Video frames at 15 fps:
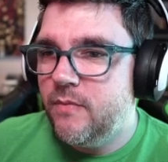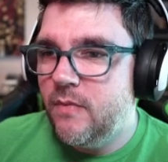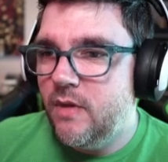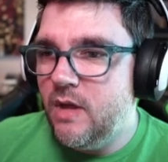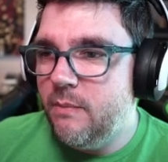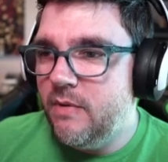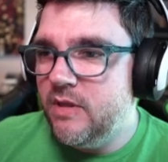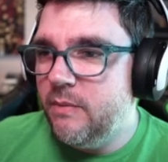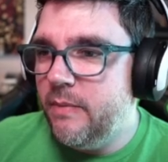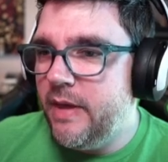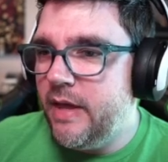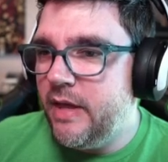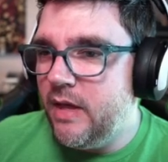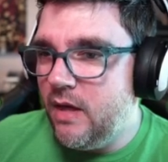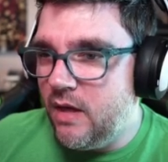Among the
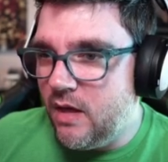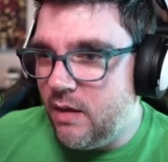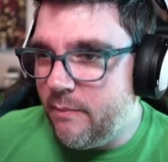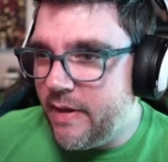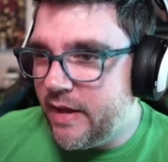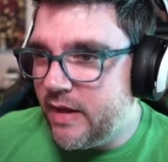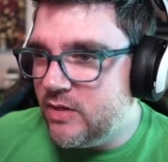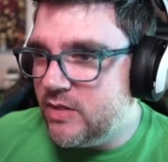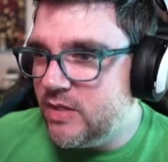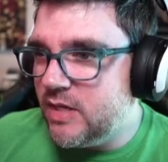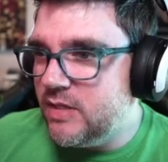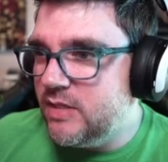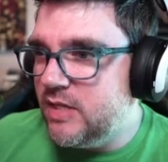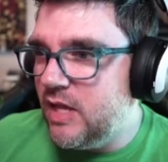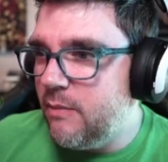ba uh, baggages, I
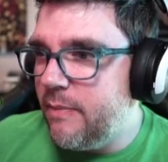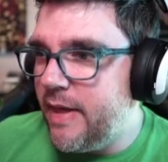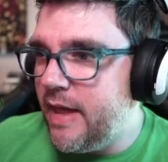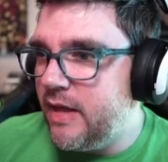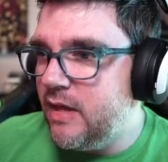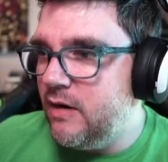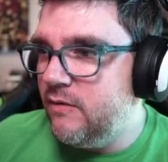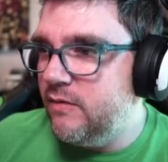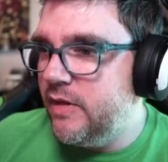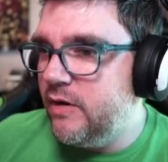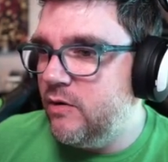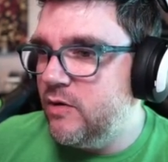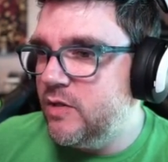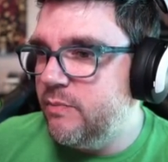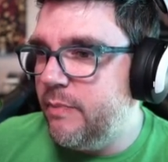can see a packet of
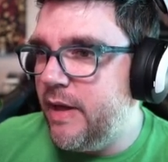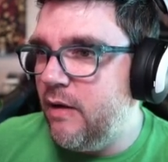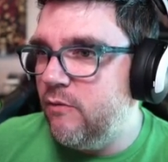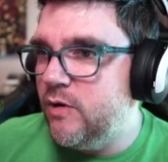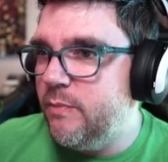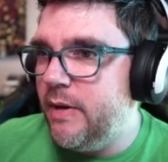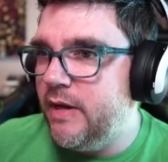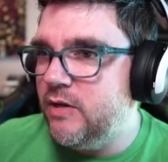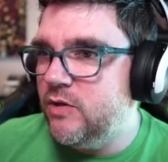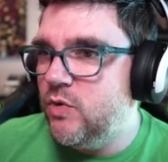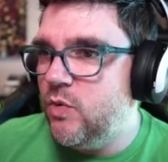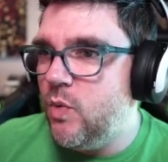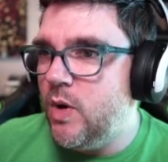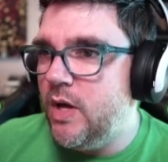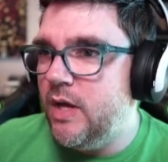letters bound by
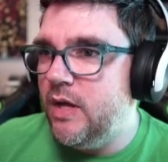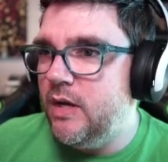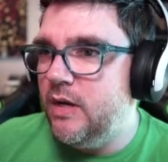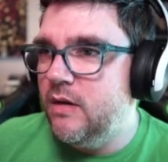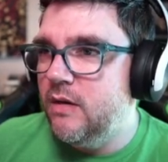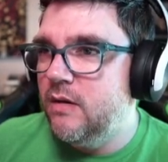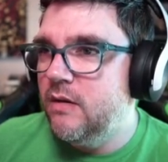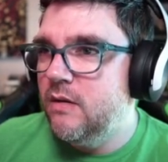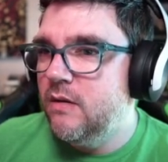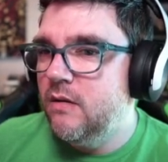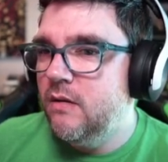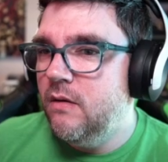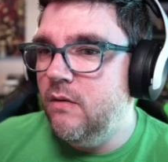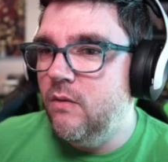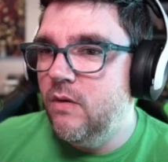twine.
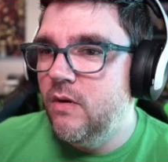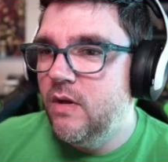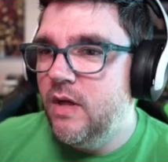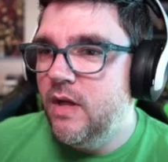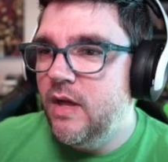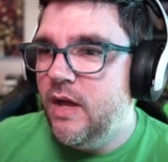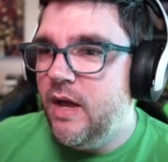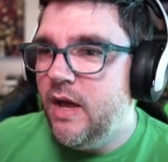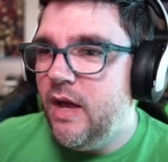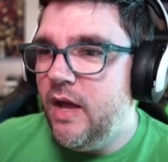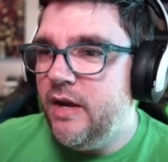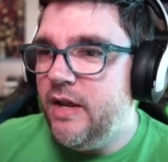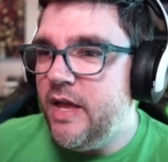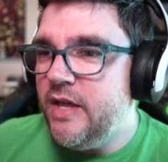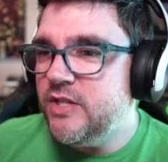Oh,
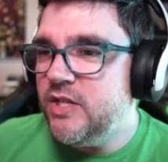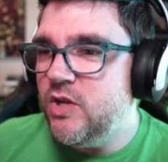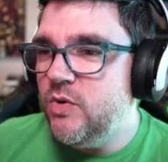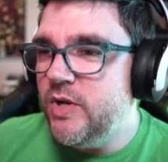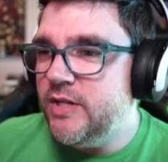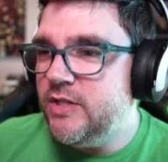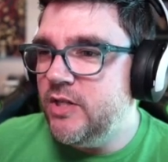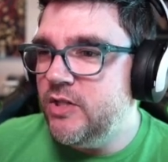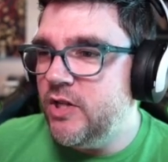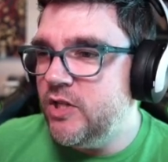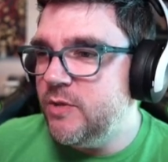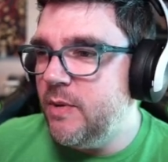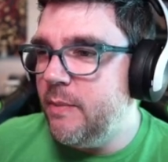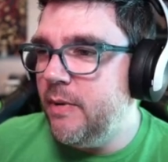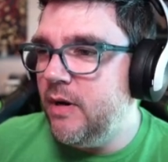I'd ask you not to
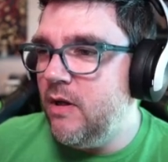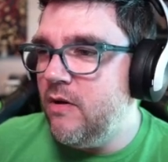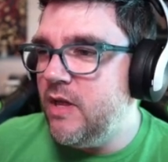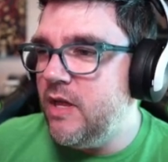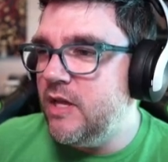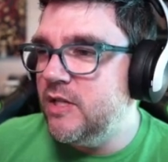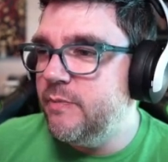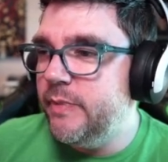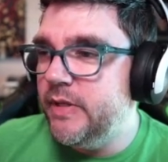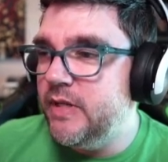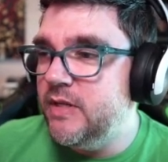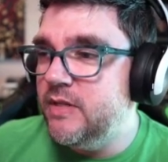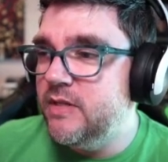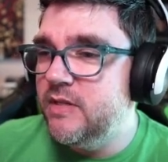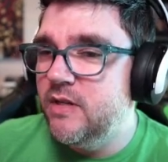touch my belongings,
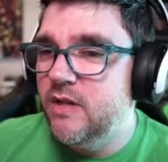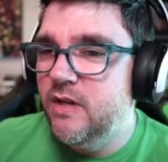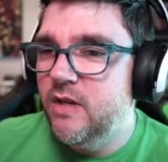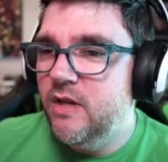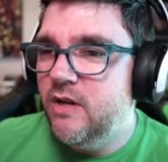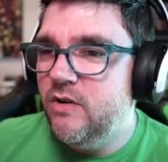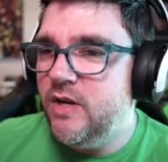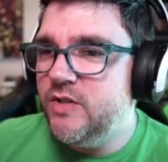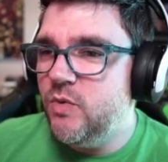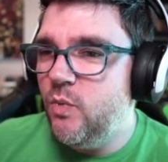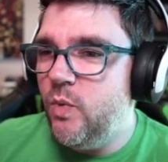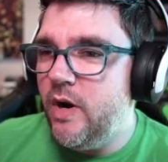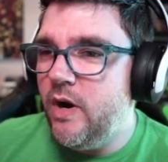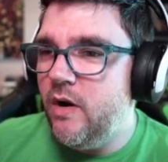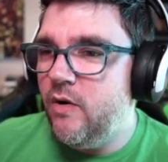please. You're not
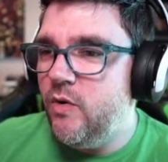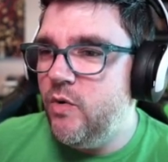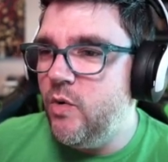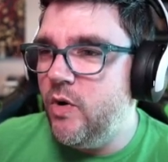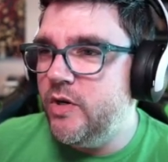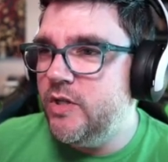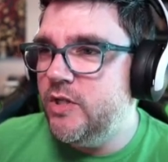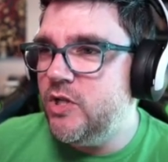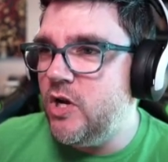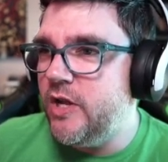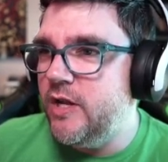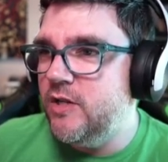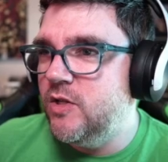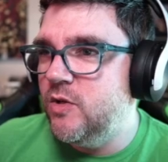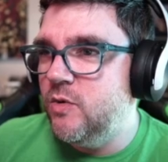aware who you are
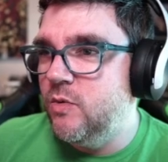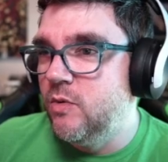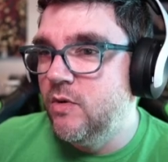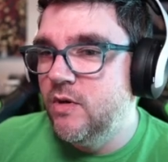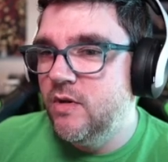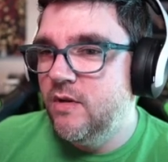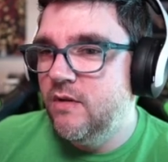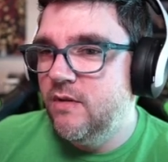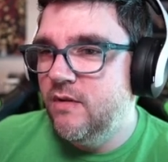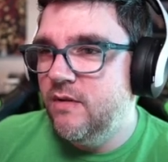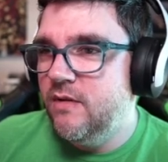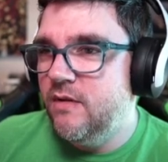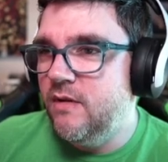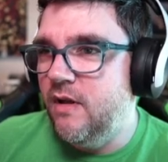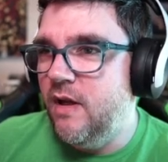talking to.
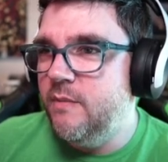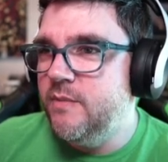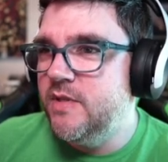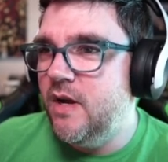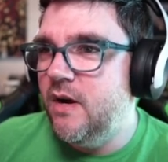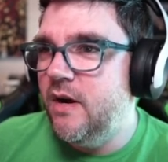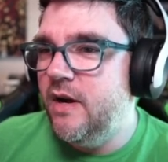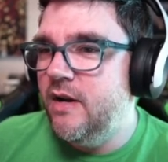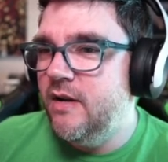I'm sorry.